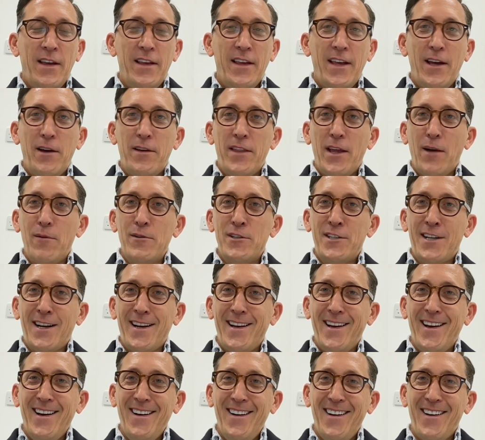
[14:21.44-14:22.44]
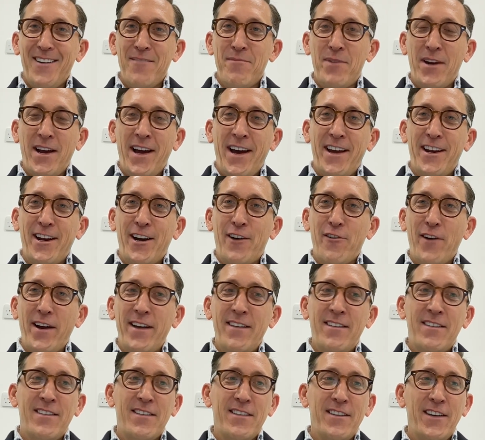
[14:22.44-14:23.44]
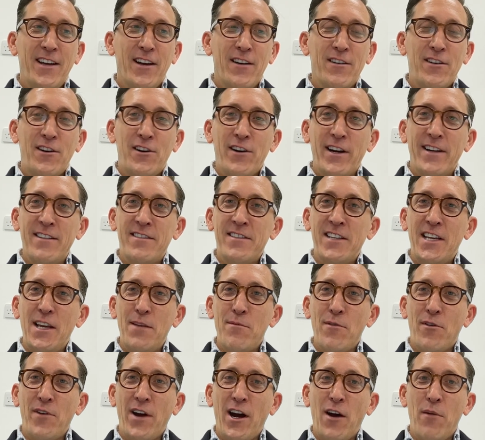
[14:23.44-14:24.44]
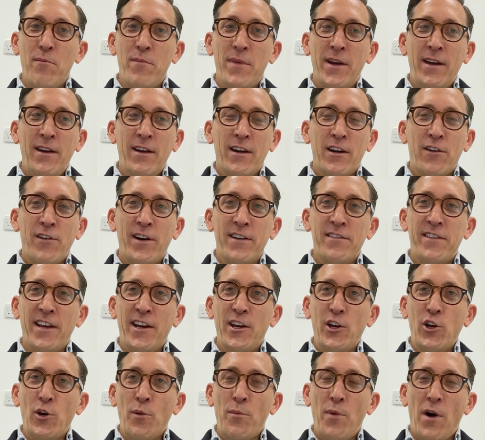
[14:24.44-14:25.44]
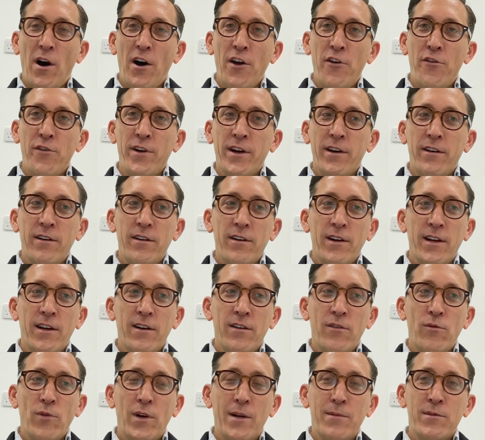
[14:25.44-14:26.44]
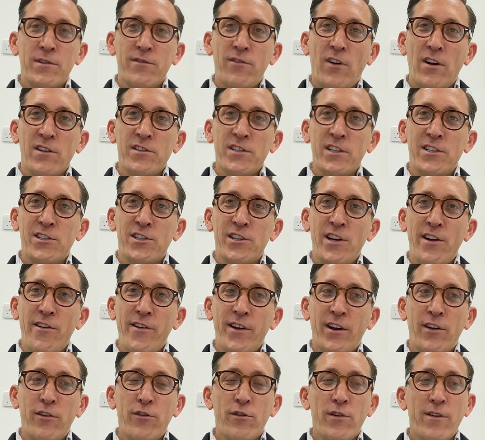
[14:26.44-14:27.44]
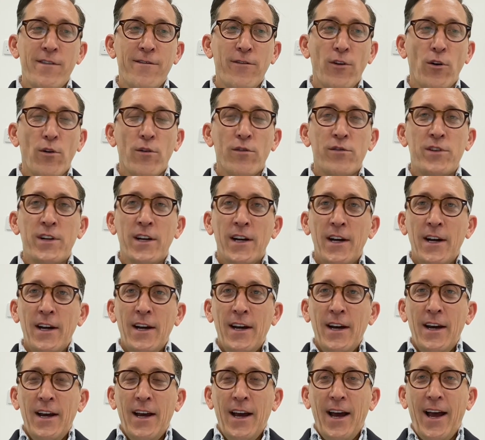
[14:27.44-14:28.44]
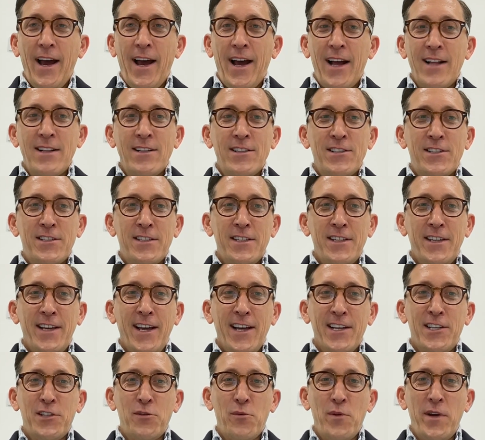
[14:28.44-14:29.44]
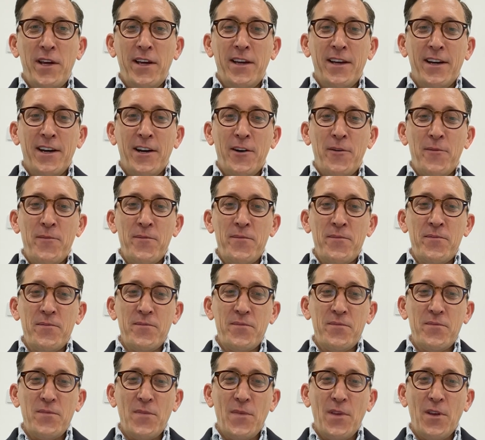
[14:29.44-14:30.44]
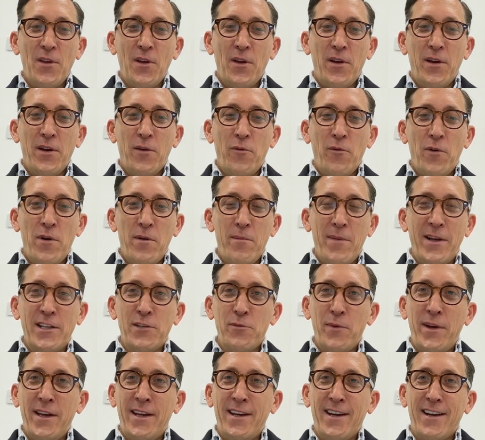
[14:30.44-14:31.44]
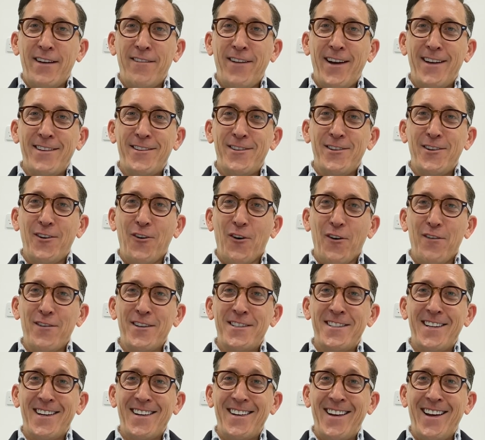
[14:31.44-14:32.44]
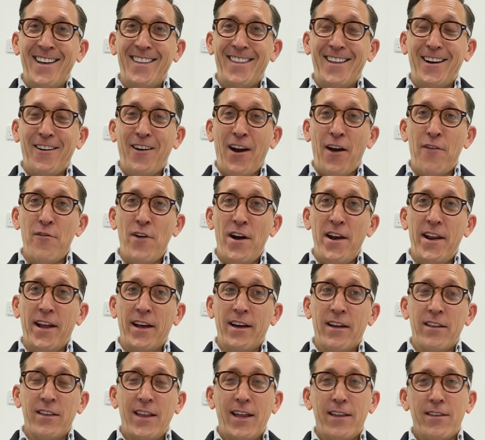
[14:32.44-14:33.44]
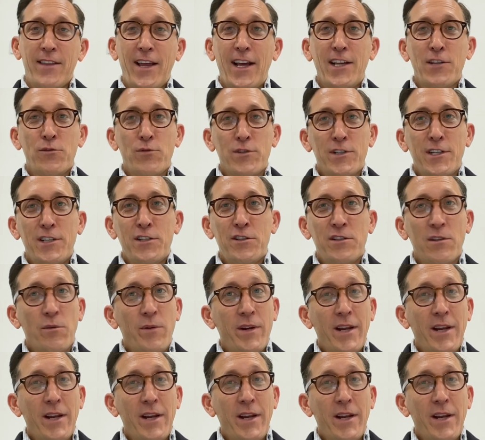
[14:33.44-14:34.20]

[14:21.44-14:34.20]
It was clear, but I had a great team around me, a great technical partner in Williams Advanced Engineering who were involved, and yes, we kind of had to all of a sudden hit the ground running. And that's what's interesting.